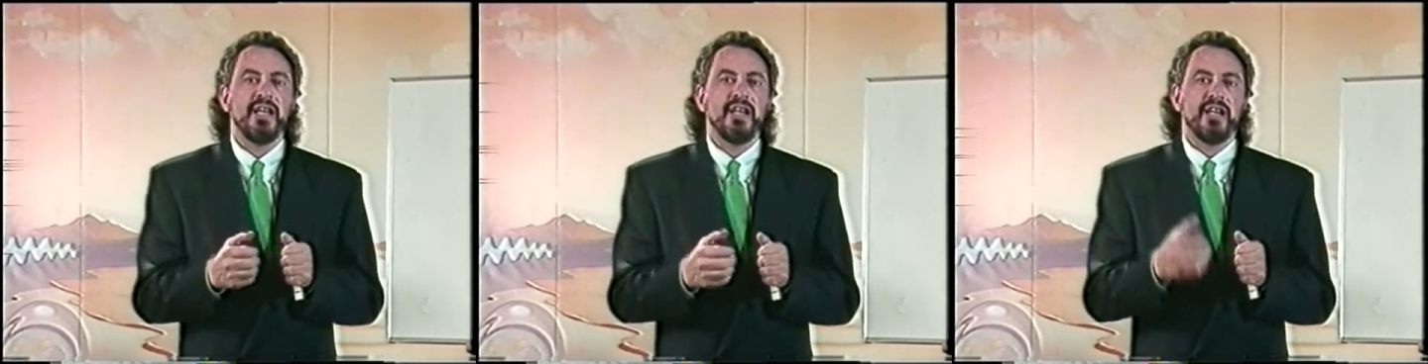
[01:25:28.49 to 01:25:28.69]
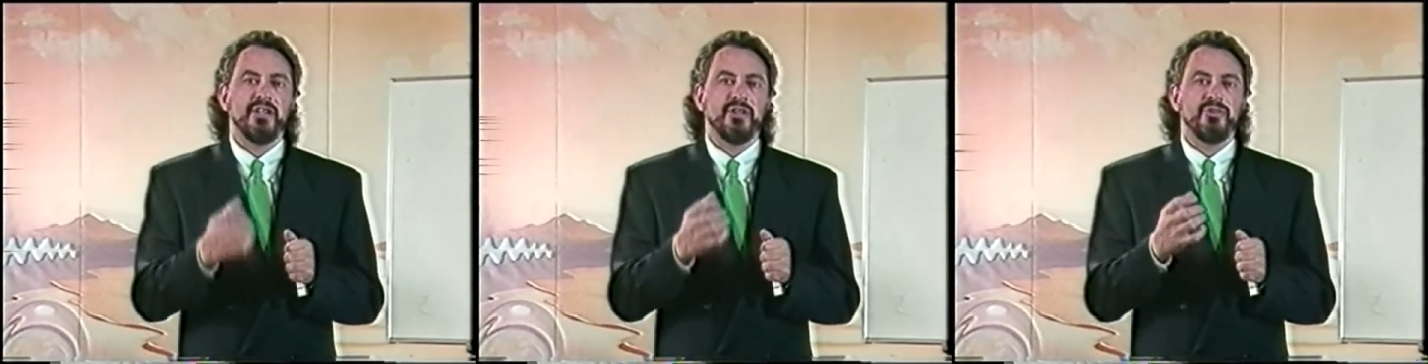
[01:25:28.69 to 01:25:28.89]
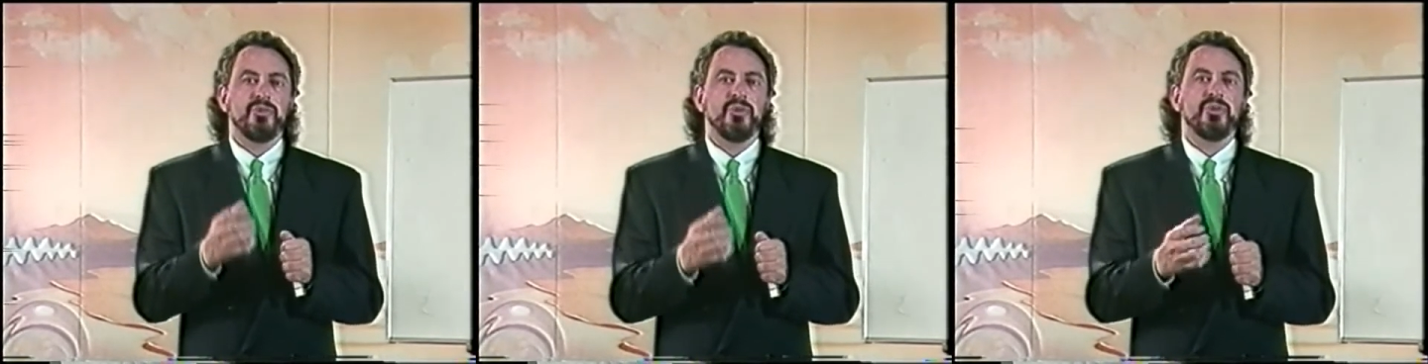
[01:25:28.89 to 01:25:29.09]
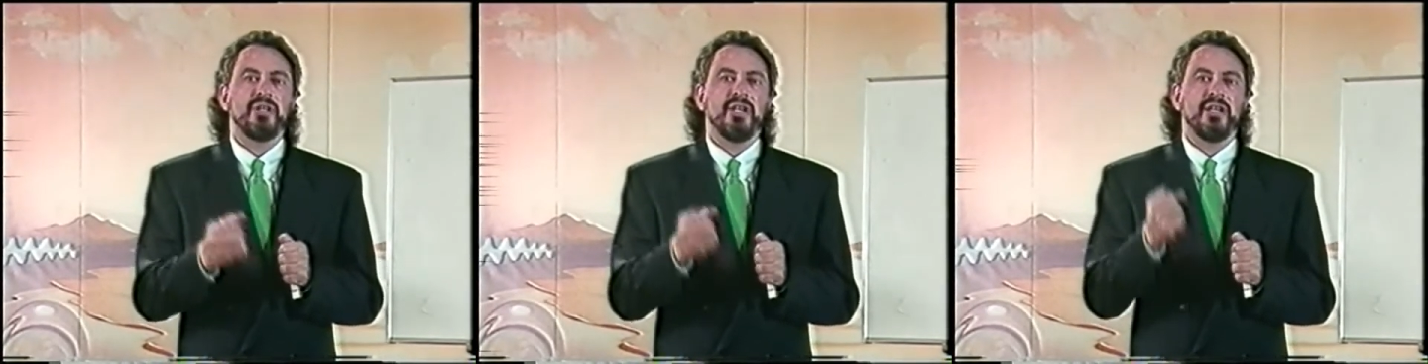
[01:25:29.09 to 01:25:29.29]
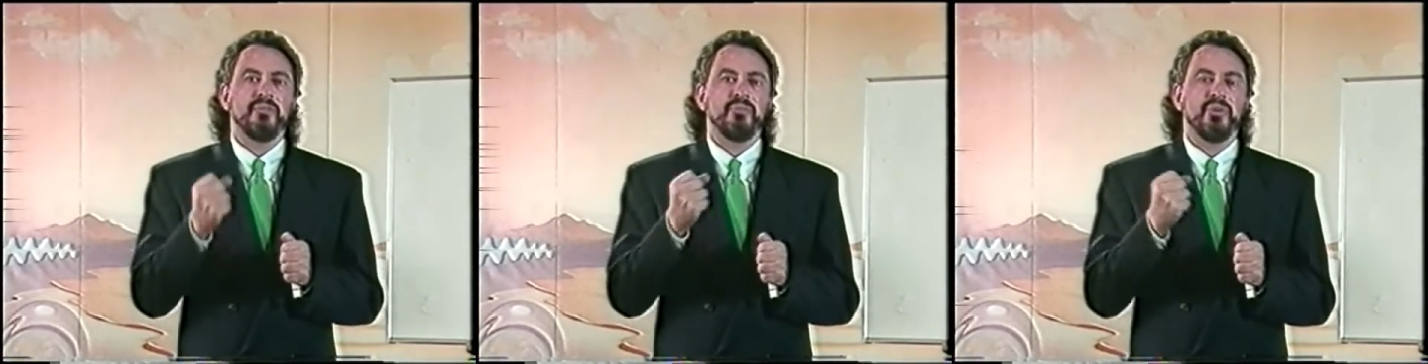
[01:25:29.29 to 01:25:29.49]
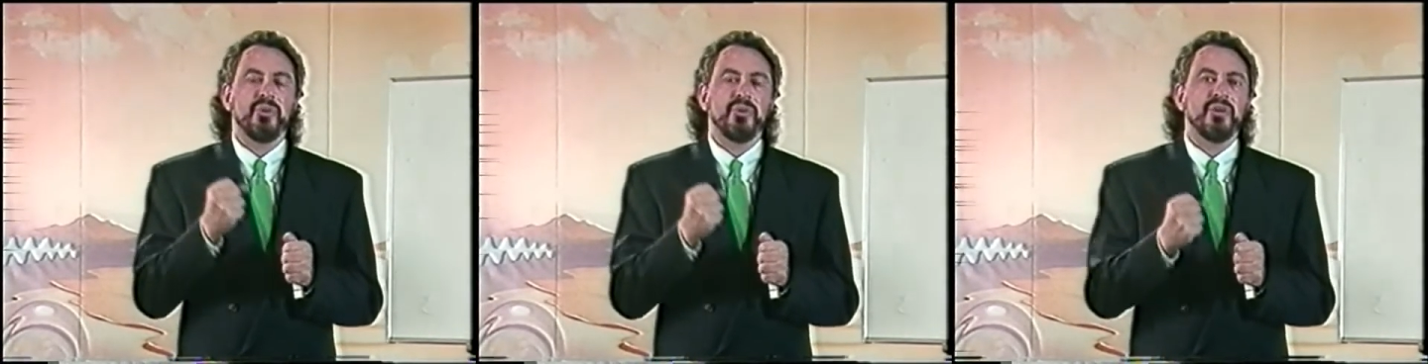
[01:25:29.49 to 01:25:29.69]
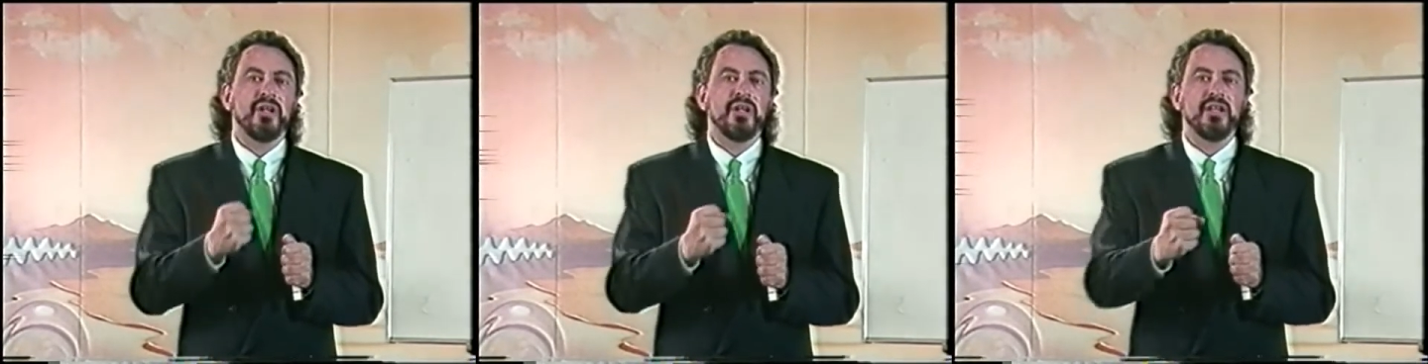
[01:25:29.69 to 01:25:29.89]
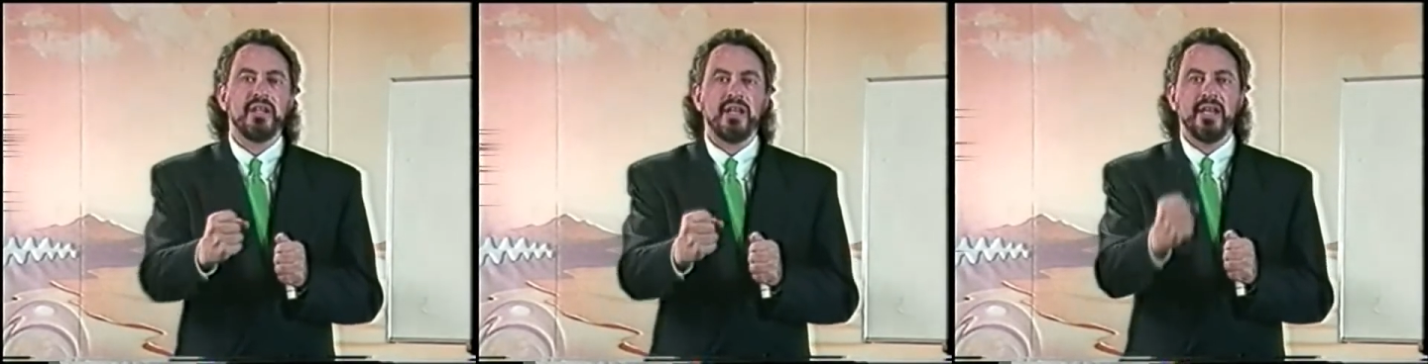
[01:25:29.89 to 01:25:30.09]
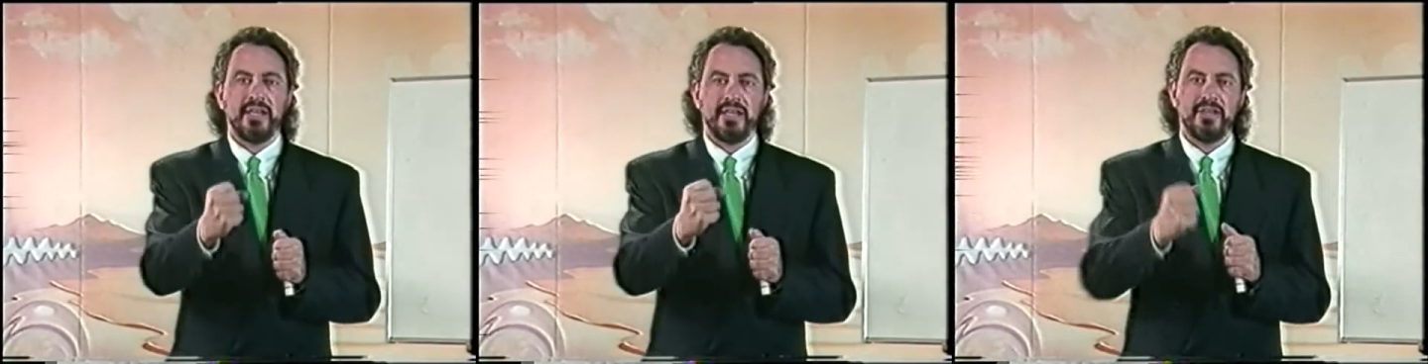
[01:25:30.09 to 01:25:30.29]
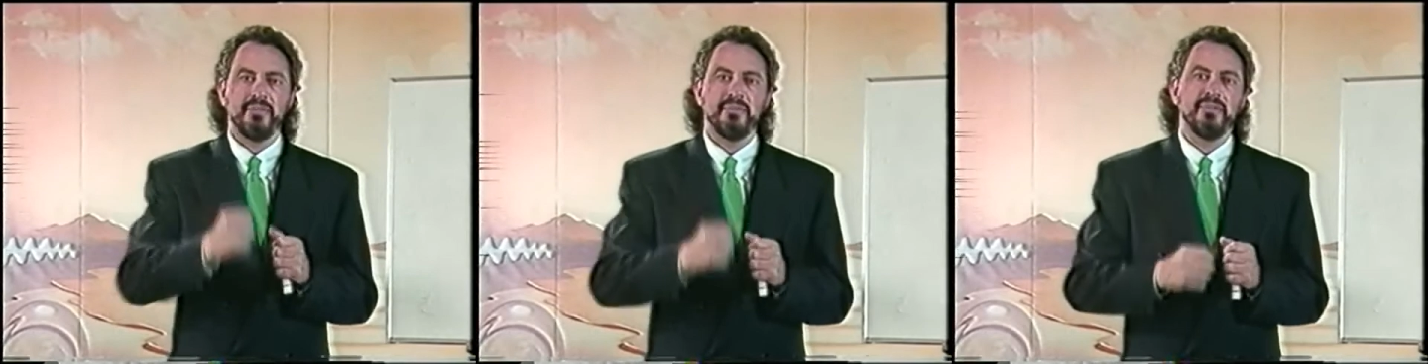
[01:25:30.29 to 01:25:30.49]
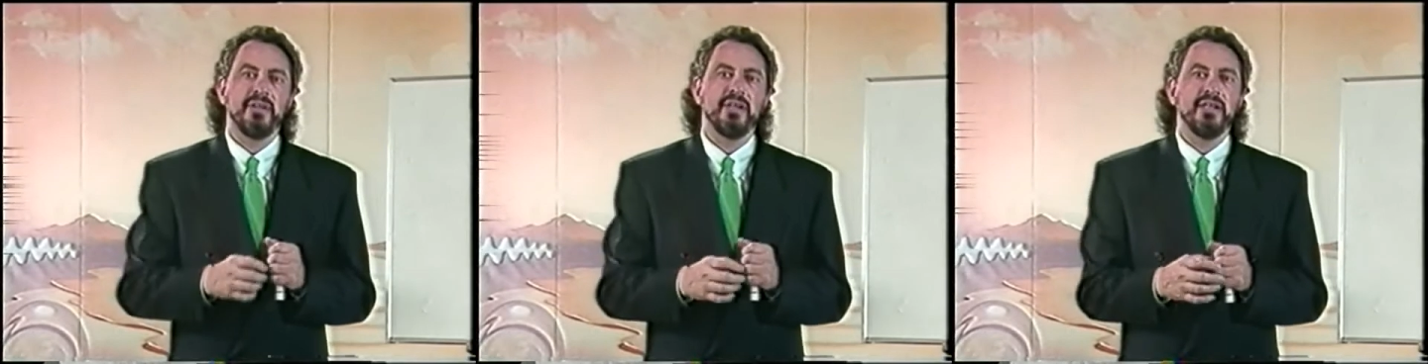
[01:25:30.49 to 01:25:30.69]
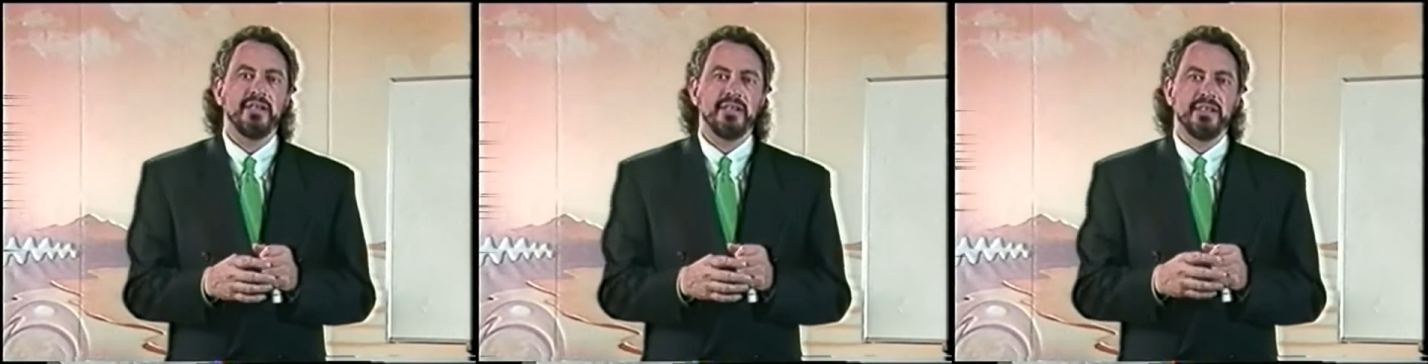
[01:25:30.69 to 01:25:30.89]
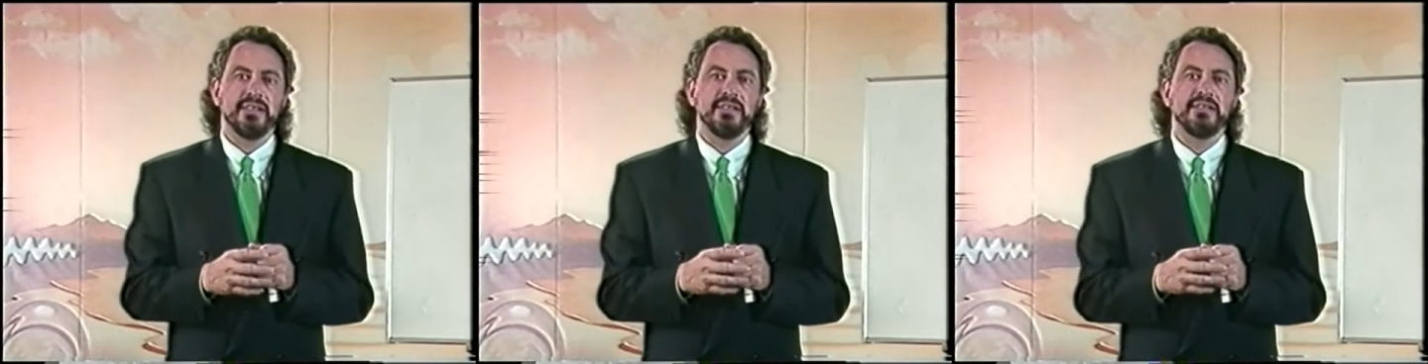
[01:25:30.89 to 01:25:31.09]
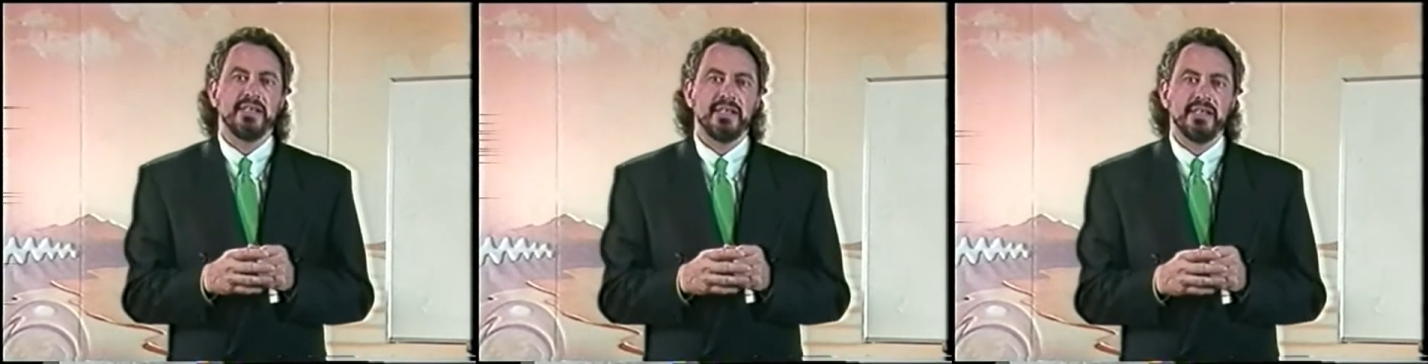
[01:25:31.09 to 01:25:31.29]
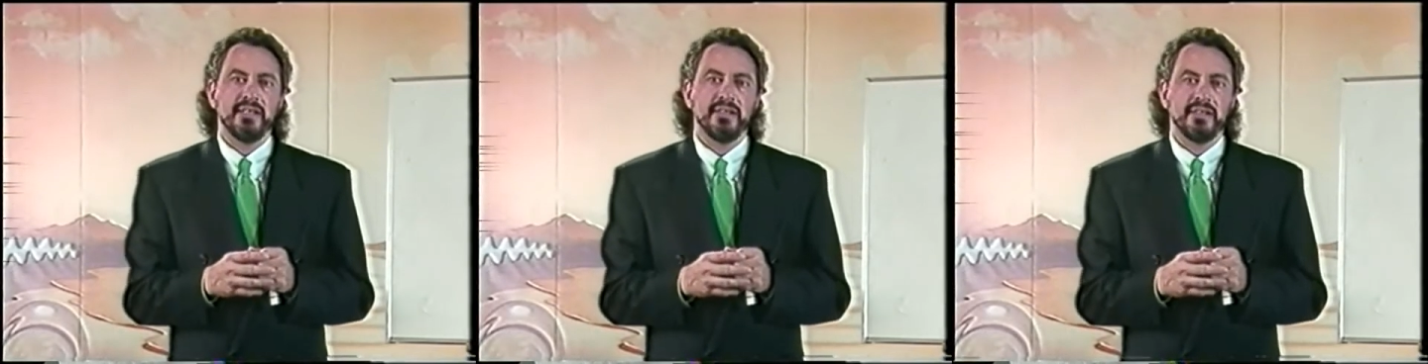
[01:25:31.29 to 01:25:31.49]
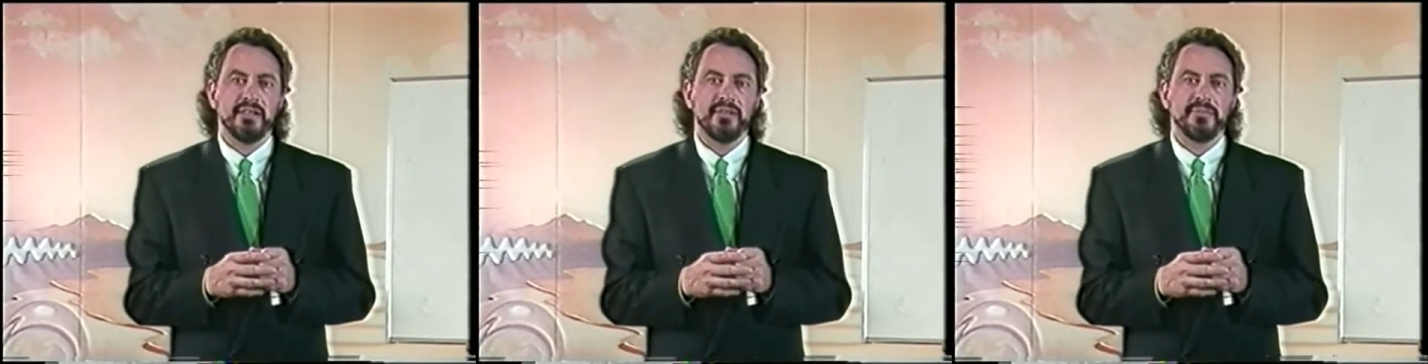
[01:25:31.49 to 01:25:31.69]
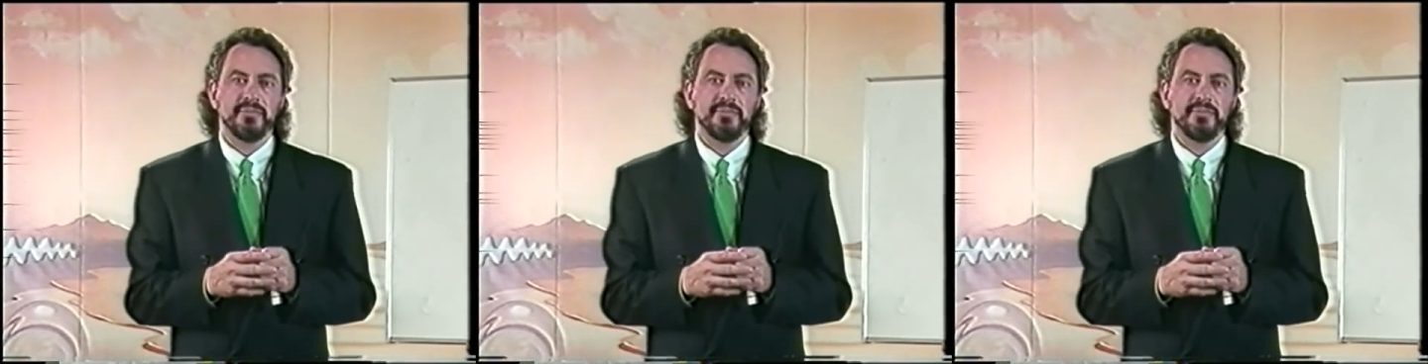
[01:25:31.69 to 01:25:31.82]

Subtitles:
and the foot can proclaim its healing.